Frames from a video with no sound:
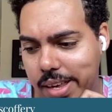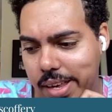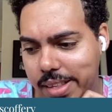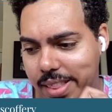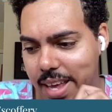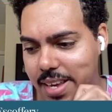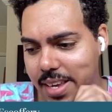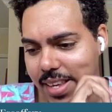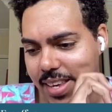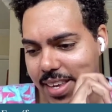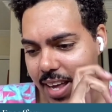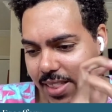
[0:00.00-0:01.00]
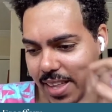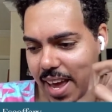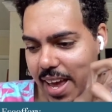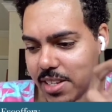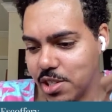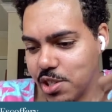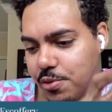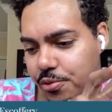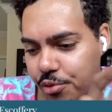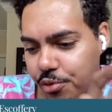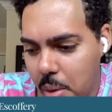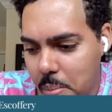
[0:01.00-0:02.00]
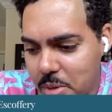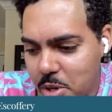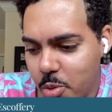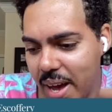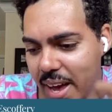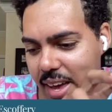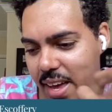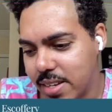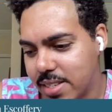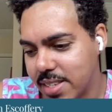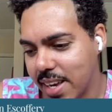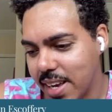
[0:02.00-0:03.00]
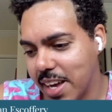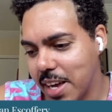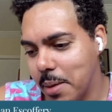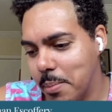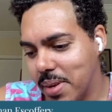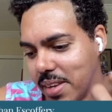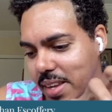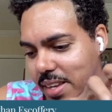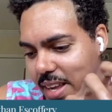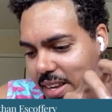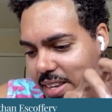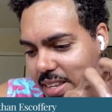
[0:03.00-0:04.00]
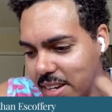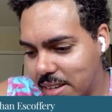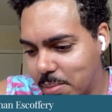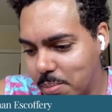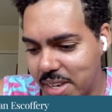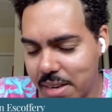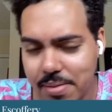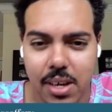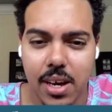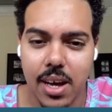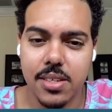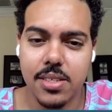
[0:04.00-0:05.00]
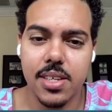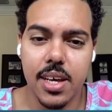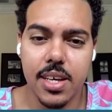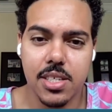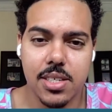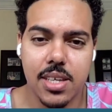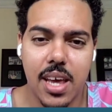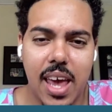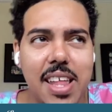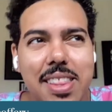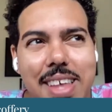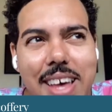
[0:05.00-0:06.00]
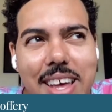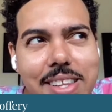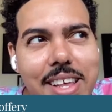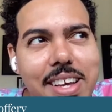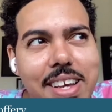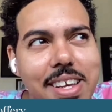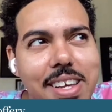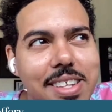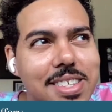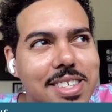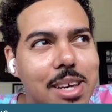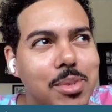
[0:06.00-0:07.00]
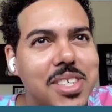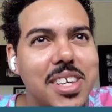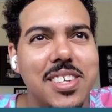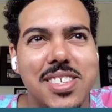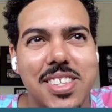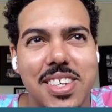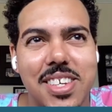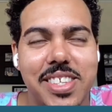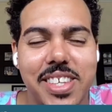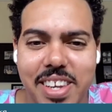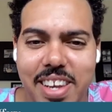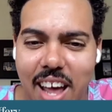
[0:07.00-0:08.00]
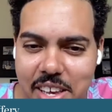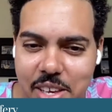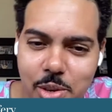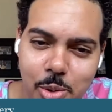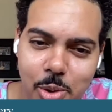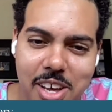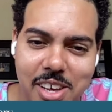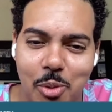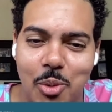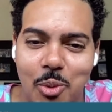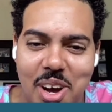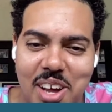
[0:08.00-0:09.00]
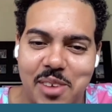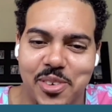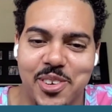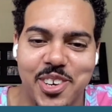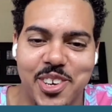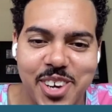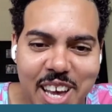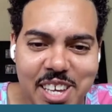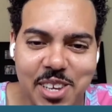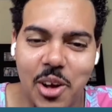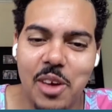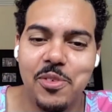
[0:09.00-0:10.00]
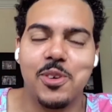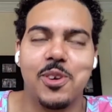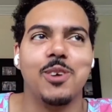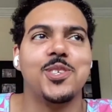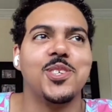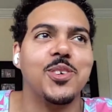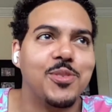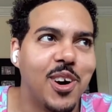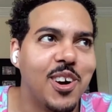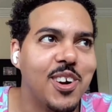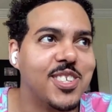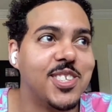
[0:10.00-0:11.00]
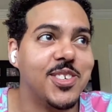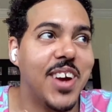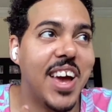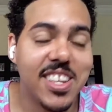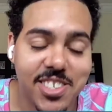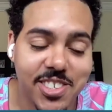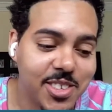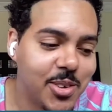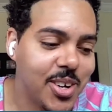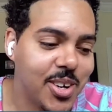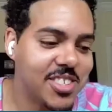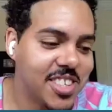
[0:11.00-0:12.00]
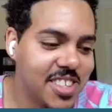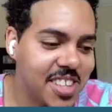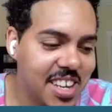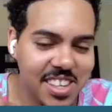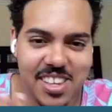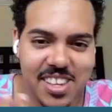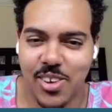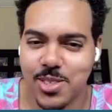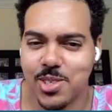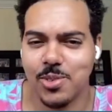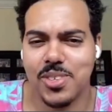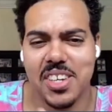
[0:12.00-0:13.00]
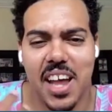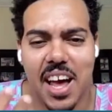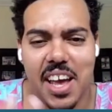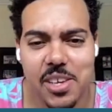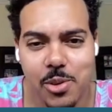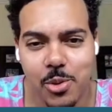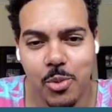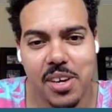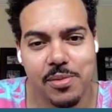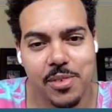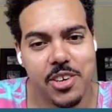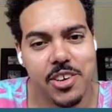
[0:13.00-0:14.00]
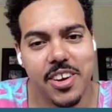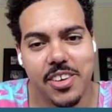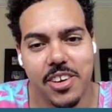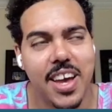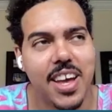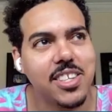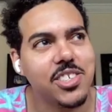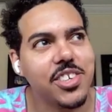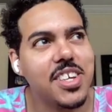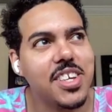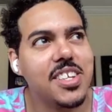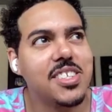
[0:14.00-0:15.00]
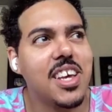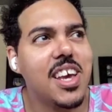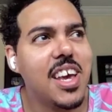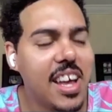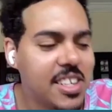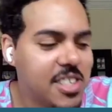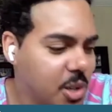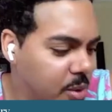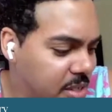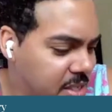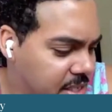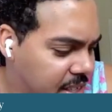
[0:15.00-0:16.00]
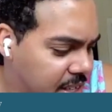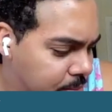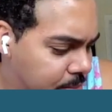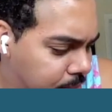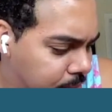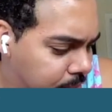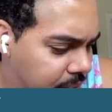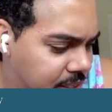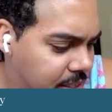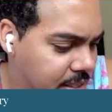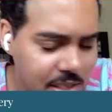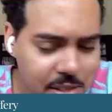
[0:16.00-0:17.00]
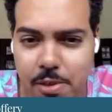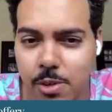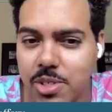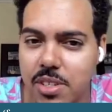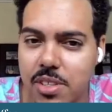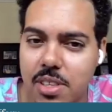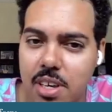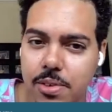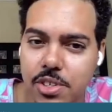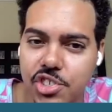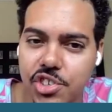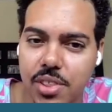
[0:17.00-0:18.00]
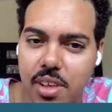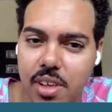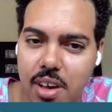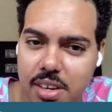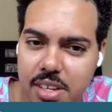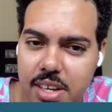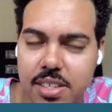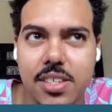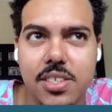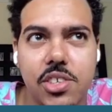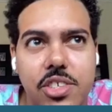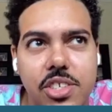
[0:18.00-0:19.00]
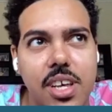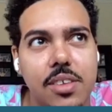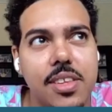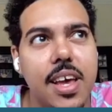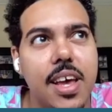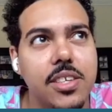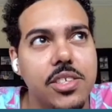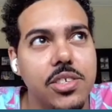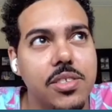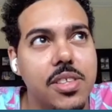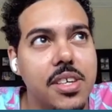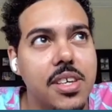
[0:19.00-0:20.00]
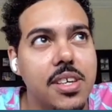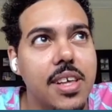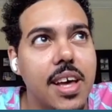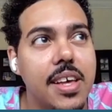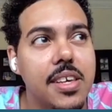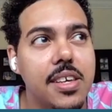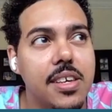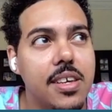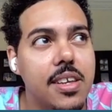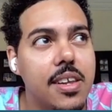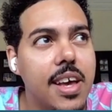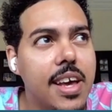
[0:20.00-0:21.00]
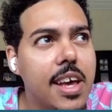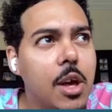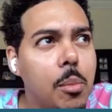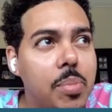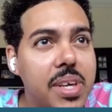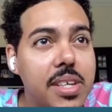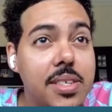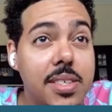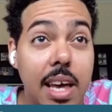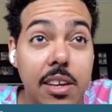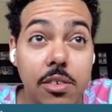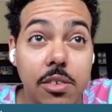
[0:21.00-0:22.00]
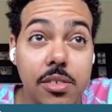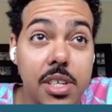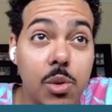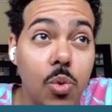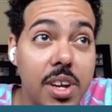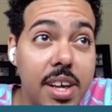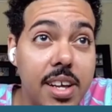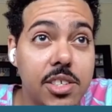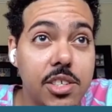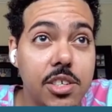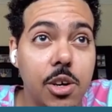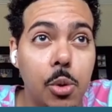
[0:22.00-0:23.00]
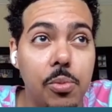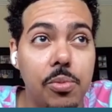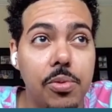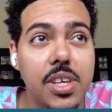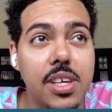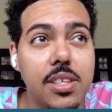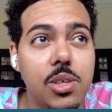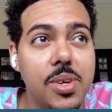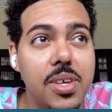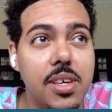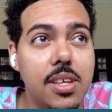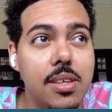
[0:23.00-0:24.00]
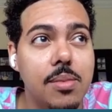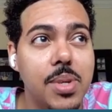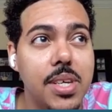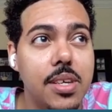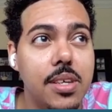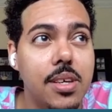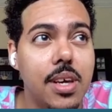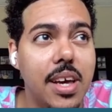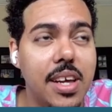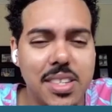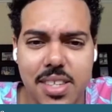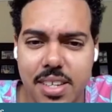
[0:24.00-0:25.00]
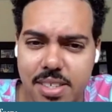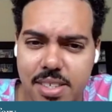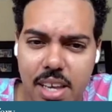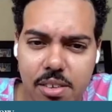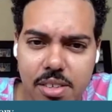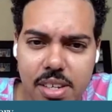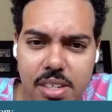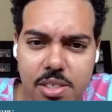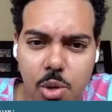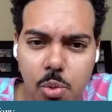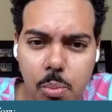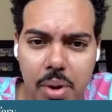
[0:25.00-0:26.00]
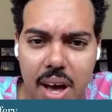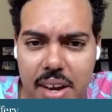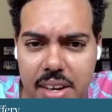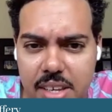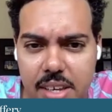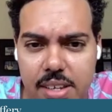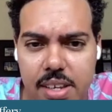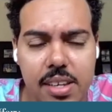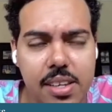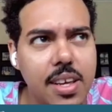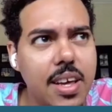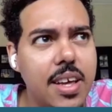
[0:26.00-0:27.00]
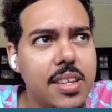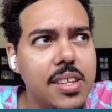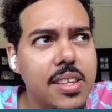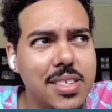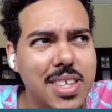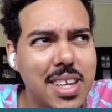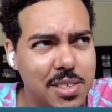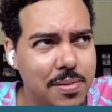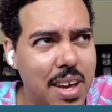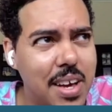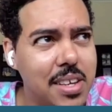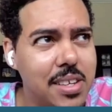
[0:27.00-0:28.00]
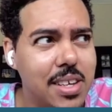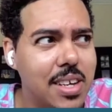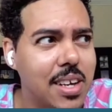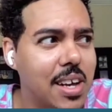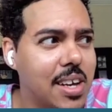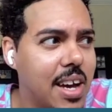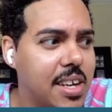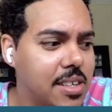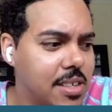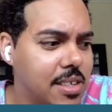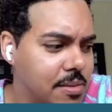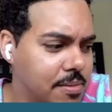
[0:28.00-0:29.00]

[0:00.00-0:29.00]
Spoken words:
can get the answer from you at any time in any given context. And then they can simultaneously deny you whatever if you go so far as to answer the question, they can also deny you whatever your answer is. And so it's a confusing thing for Trelawney, and he searches out the answer thinking that he can be settled in one answer, hopefully, so he can be, in a sense, settled in his own body and in a sense find a kind of